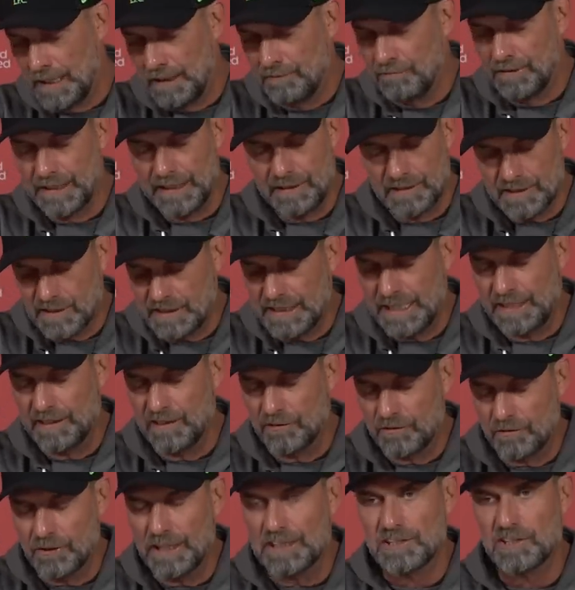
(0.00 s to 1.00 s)
when I stand
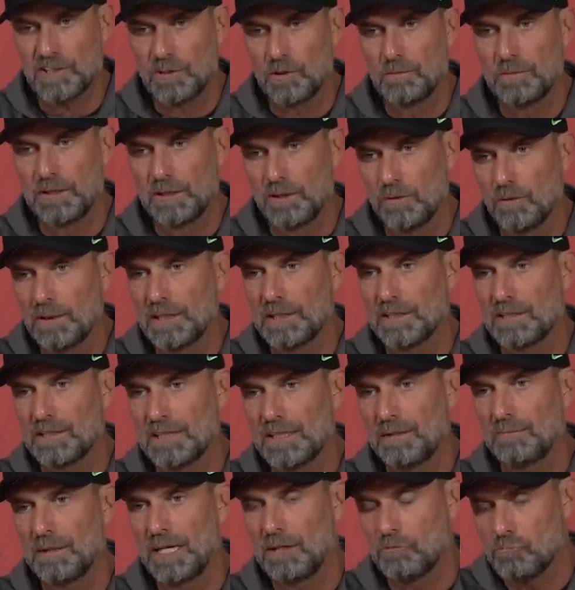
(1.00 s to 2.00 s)
in the dressing room and look at the
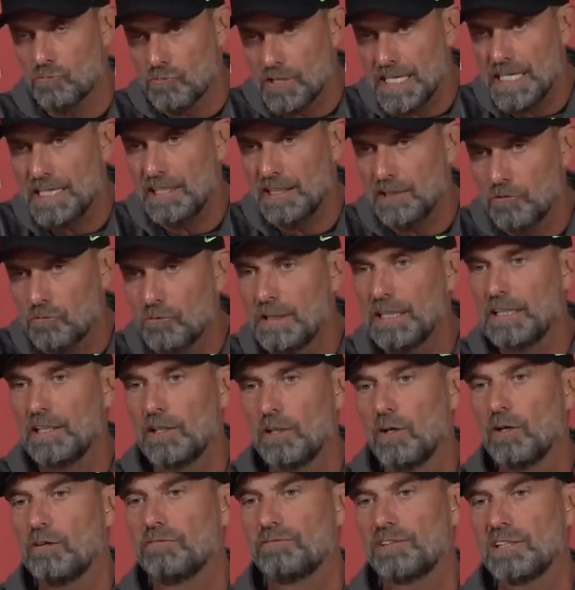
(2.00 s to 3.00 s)
team, I really, really
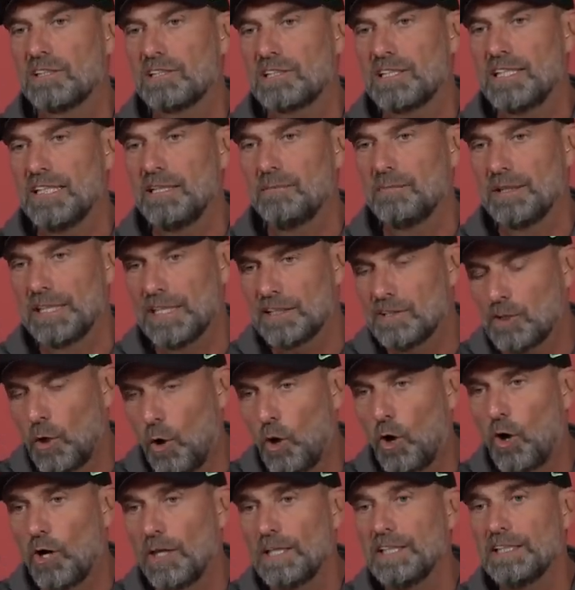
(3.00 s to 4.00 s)
love this team. And it's
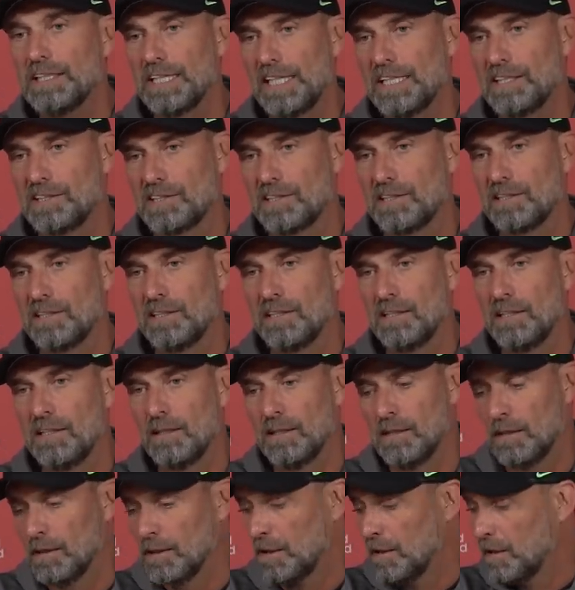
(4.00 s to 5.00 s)
early days.
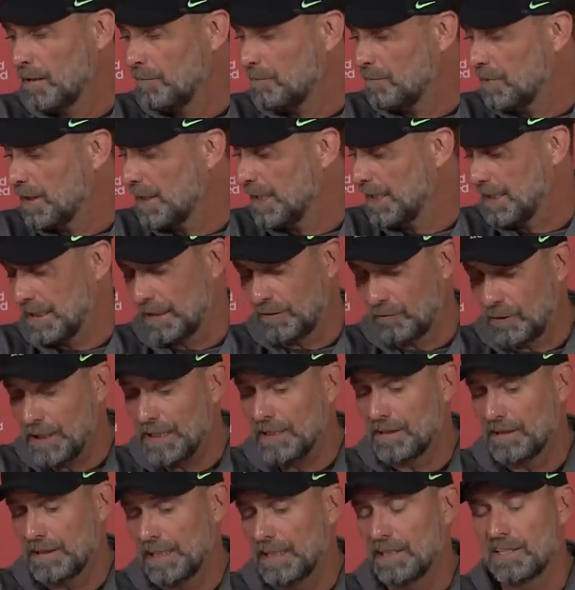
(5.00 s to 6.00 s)
And I
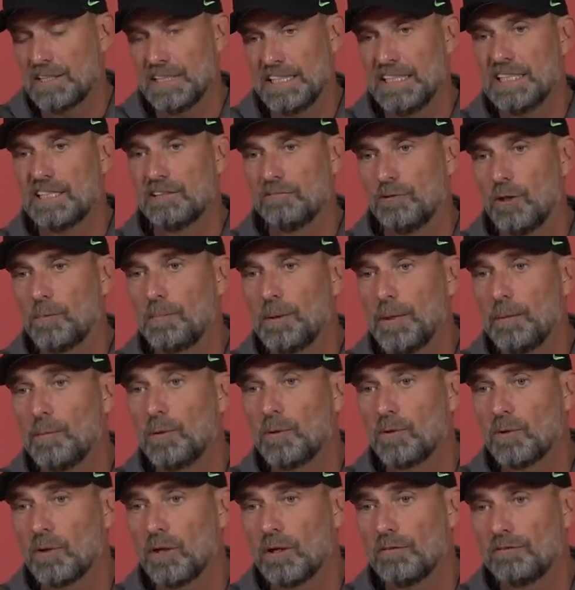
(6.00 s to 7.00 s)
really think it's easy for
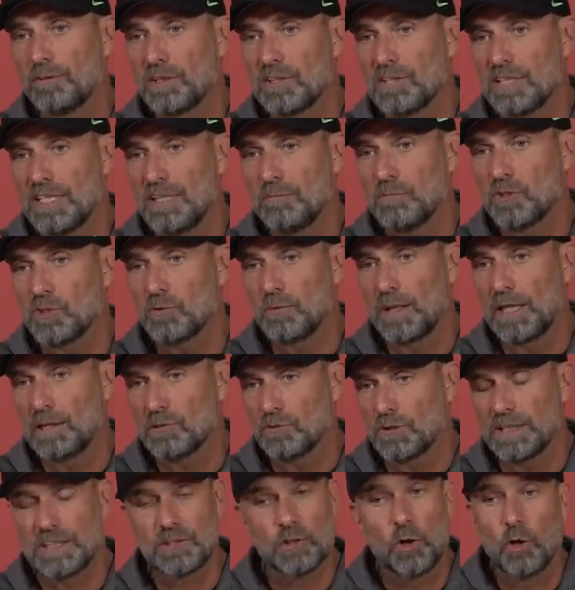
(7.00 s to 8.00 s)
people to love this team as well.
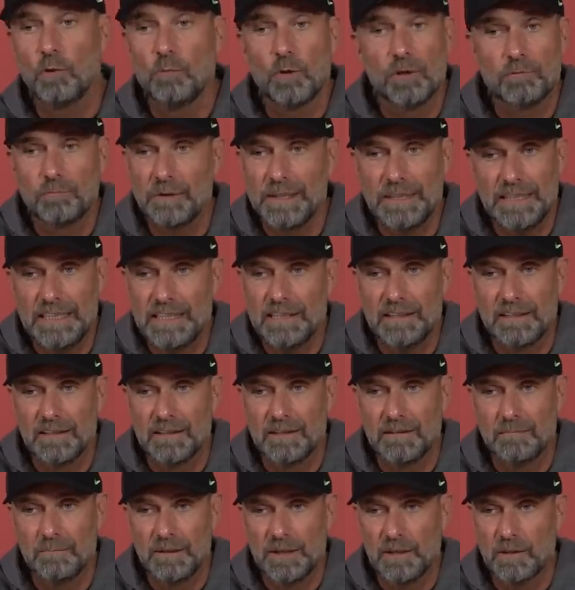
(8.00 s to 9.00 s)
So that's all what we need,
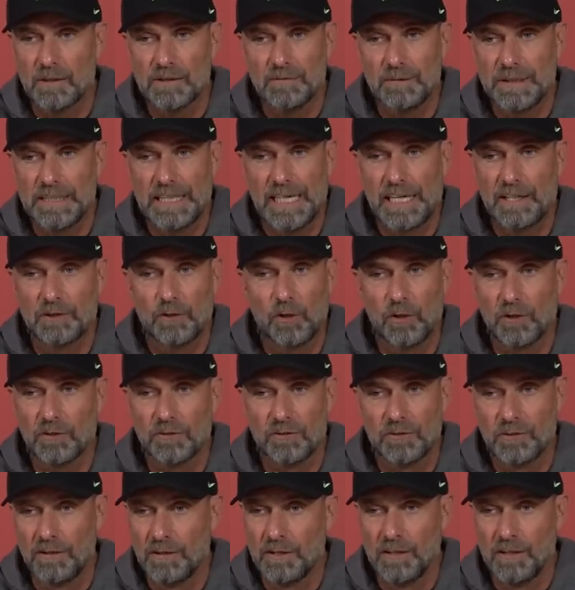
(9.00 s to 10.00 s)
because we cannot,